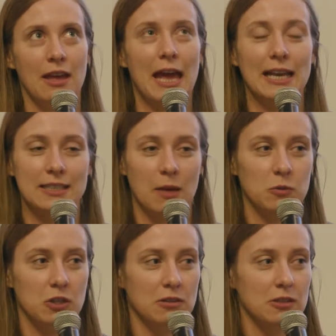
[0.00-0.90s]

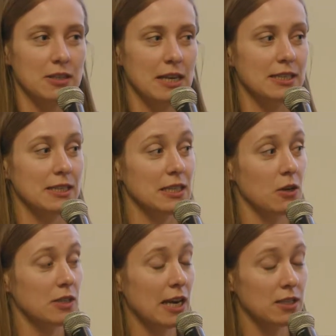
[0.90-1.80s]
exception to this is they
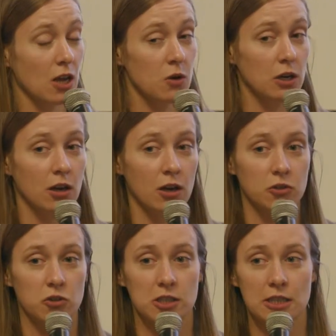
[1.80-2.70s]
don't take toner
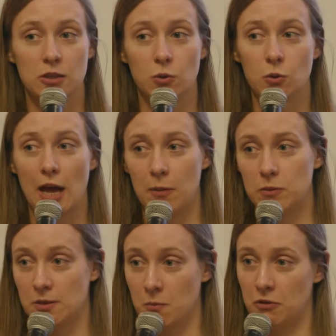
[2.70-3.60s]
cartridges or
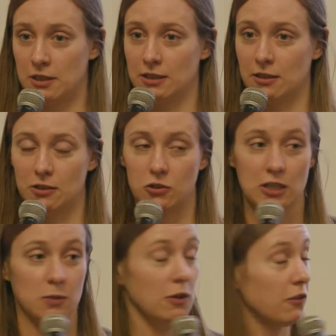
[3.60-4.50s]
Epson printer
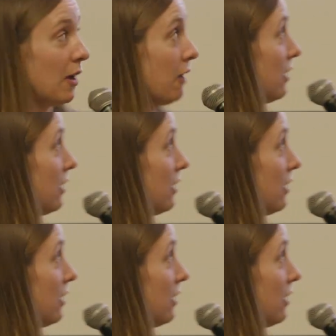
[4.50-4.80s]
cartridges. But if you have